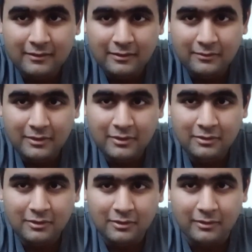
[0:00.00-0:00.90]
It's very
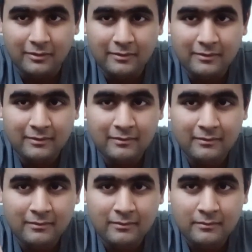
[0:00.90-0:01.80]
cool.
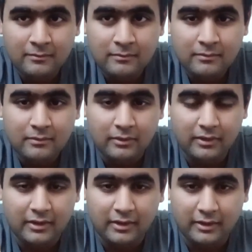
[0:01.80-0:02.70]

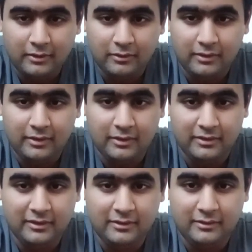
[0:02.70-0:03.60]
Okay, go, yeah,
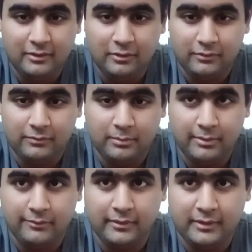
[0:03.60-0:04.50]
this goes
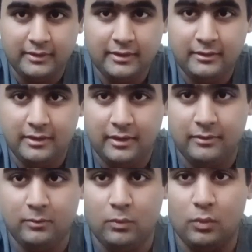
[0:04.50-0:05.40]
perfectly,
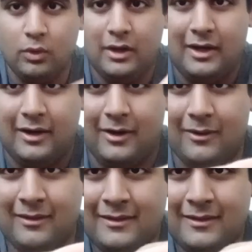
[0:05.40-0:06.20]
and wow.